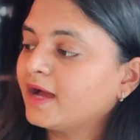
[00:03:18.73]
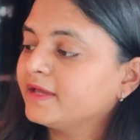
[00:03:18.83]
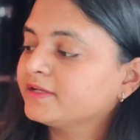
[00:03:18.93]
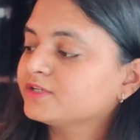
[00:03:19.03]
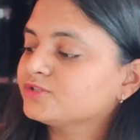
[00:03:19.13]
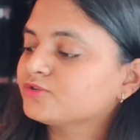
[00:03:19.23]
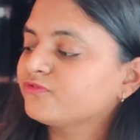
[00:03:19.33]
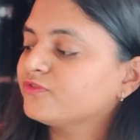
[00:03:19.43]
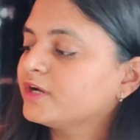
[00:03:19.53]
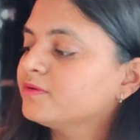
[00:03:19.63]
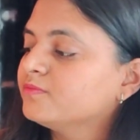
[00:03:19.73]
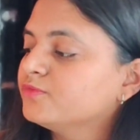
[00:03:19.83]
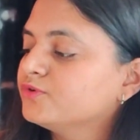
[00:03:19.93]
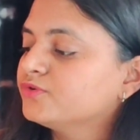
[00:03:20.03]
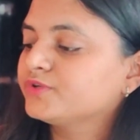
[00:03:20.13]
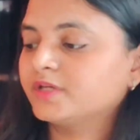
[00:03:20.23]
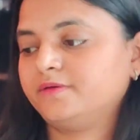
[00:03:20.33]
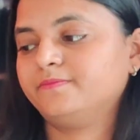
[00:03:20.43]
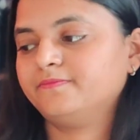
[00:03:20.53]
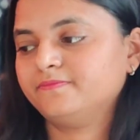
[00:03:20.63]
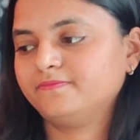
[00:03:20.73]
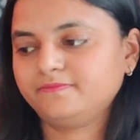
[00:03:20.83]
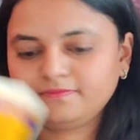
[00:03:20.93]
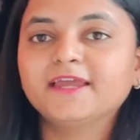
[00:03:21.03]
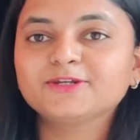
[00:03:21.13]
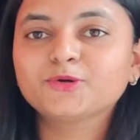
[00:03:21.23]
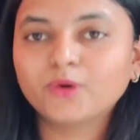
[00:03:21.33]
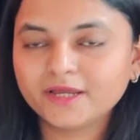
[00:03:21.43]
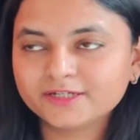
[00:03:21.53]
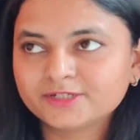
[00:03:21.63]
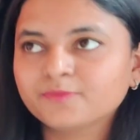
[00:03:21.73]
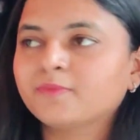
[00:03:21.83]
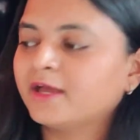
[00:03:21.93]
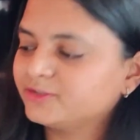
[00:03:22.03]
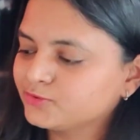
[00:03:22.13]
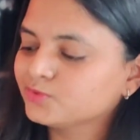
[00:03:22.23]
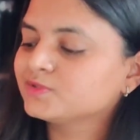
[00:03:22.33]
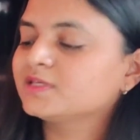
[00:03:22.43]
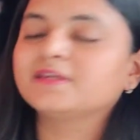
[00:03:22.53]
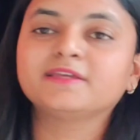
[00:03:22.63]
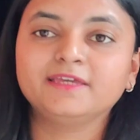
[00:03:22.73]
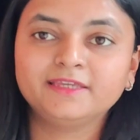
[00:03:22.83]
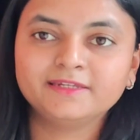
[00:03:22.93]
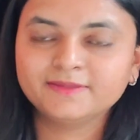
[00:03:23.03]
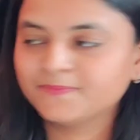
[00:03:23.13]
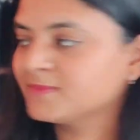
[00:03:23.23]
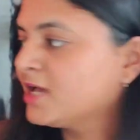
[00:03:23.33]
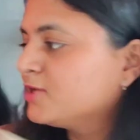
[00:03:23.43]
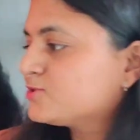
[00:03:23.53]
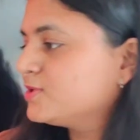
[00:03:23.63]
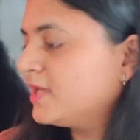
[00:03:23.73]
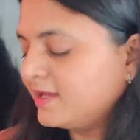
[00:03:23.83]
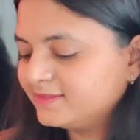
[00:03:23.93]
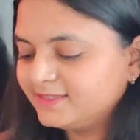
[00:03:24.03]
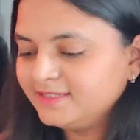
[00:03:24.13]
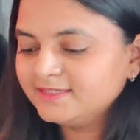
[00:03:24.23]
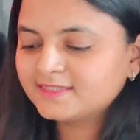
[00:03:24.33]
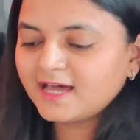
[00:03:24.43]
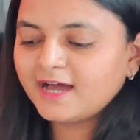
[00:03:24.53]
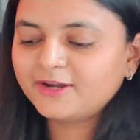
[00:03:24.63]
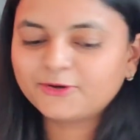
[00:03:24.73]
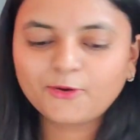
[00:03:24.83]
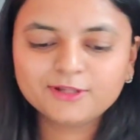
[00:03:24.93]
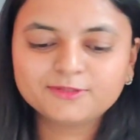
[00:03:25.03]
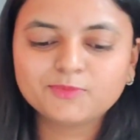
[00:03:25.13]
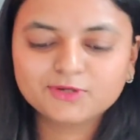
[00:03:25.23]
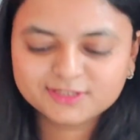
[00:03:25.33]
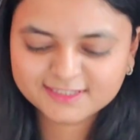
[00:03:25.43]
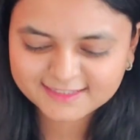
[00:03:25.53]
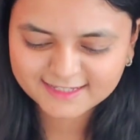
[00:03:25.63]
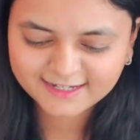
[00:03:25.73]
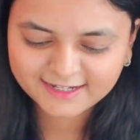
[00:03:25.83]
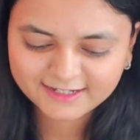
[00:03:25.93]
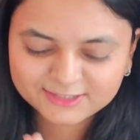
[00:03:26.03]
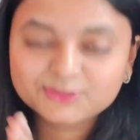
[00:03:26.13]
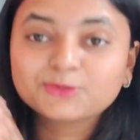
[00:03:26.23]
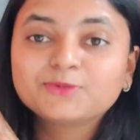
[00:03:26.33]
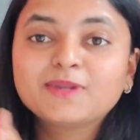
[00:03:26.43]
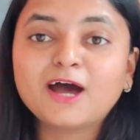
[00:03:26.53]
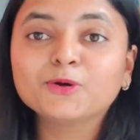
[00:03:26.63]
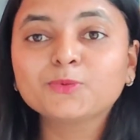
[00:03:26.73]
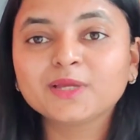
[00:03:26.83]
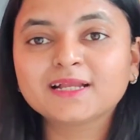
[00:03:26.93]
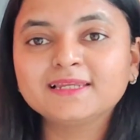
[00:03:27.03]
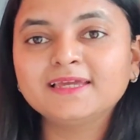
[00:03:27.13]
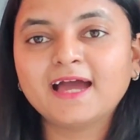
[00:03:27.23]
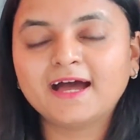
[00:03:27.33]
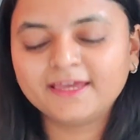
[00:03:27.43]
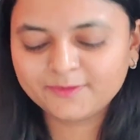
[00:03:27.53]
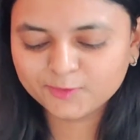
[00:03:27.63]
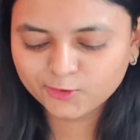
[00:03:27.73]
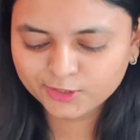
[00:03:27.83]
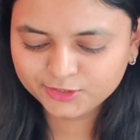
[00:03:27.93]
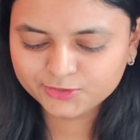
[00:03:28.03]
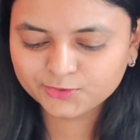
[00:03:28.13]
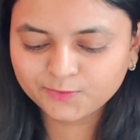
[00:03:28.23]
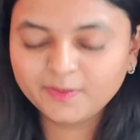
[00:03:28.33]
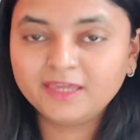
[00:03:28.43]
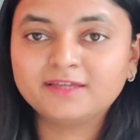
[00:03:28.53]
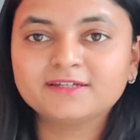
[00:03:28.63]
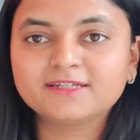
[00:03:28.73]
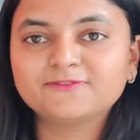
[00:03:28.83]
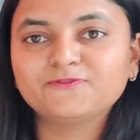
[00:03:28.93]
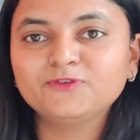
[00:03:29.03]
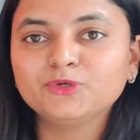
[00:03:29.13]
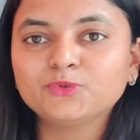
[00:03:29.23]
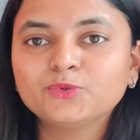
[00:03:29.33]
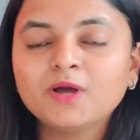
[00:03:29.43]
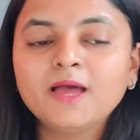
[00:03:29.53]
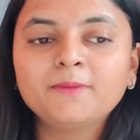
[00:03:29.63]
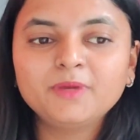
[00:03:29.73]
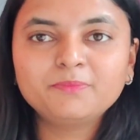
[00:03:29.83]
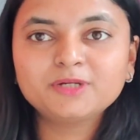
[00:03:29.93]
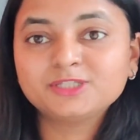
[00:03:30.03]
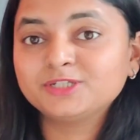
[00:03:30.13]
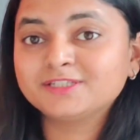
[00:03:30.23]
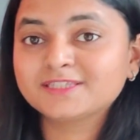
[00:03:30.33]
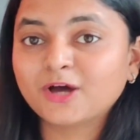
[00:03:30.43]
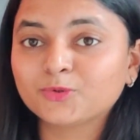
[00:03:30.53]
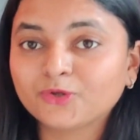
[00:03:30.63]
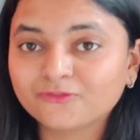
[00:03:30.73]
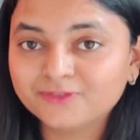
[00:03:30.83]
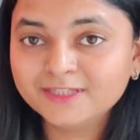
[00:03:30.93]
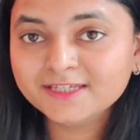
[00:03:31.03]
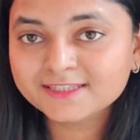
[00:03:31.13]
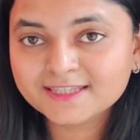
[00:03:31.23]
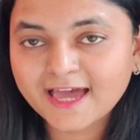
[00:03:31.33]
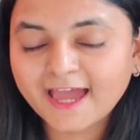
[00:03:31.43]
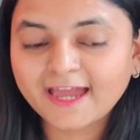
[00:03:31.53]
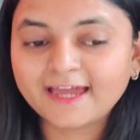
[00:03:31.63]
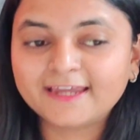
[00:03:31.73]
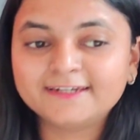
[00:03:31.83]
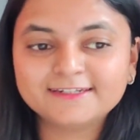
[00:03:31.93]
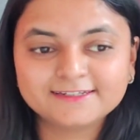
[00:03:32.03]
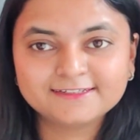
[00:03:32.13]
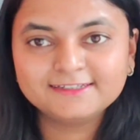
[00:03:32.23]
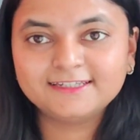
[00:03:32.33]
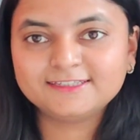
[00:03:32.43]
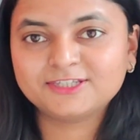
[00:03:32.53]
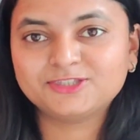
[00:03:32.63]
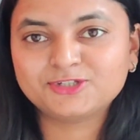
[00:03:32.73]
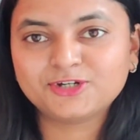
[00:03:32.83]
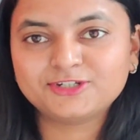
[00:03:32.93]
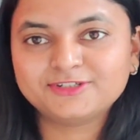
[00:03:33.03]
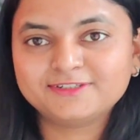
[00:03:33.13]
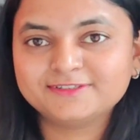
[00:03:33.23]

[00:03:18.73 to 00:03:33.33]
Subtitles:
by Christopher Moore, and Quiet by Susan Cain. So yeah, these are all the books. So now quickly I am going to make few paper chits out of these, and let's get started.